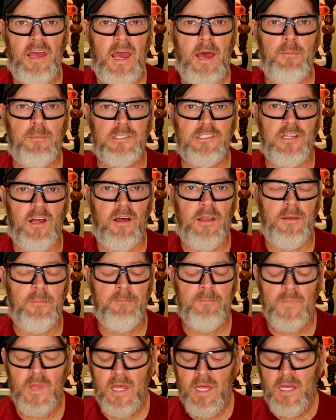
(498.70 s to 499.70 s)
Amazon,
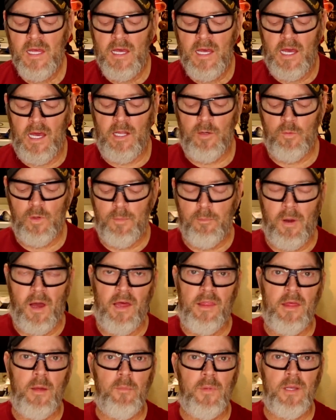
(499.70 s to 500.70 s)
and we
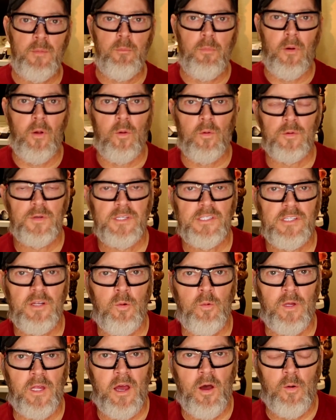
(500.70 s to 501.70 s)
buy them in bulk, so
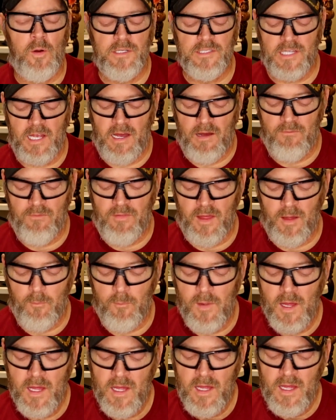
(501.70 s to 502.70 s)
we always have
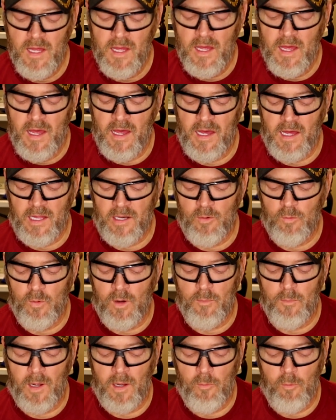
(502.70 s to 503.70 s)
them. And
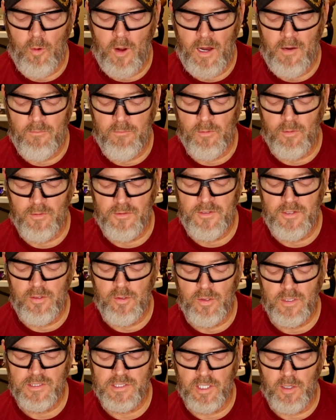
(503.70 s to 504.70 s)
what my wife will
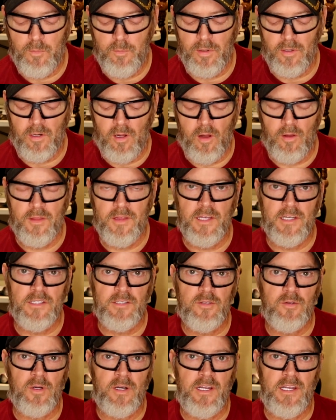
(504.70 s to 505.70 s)
do is she'll put all the
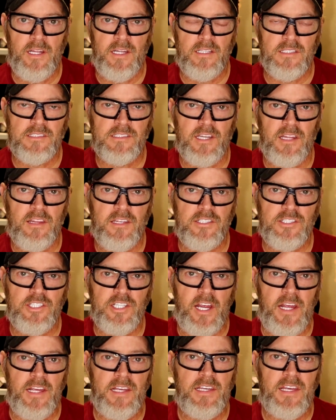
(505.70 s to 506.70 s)
ingredients to the
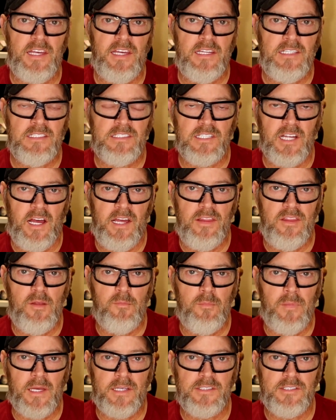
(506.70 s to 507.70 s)
shake inside the
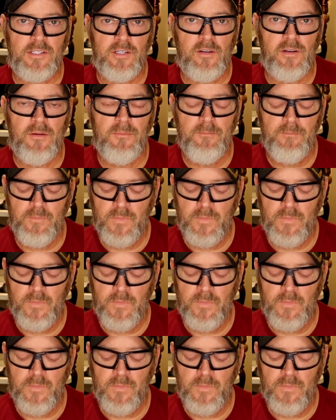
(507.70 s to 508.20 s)
mixer.